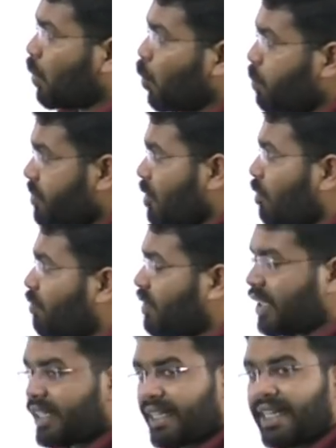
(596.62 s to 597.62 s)
groups of
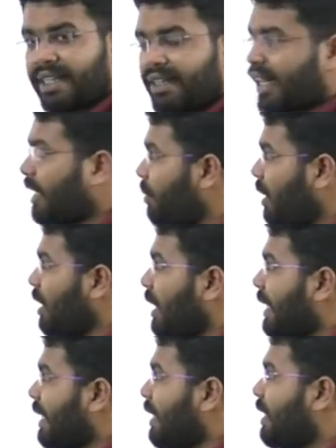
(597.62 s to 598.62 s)
30 tribal
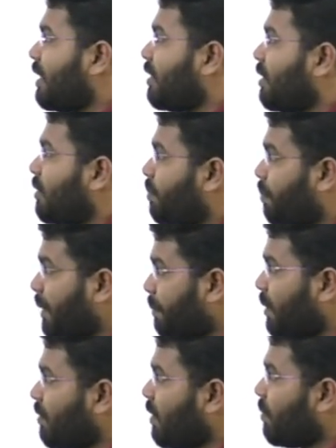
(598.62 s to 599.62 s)

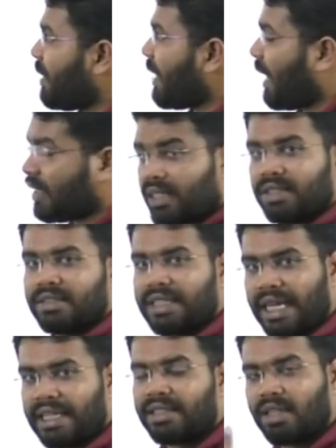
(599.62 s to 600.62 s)
people will be
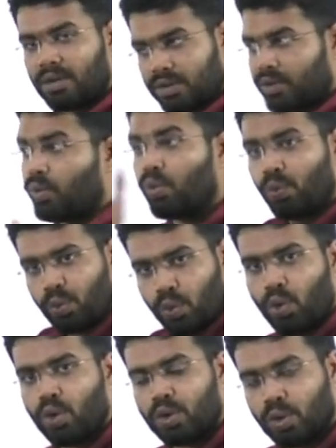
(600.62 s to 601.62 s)
gatherers who
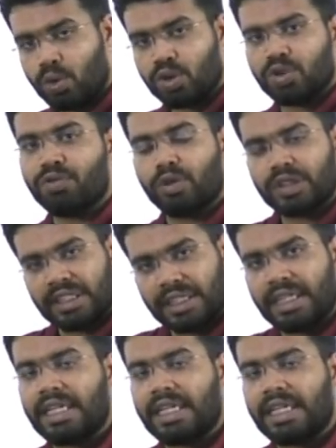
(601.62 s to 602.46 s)
goes to forest and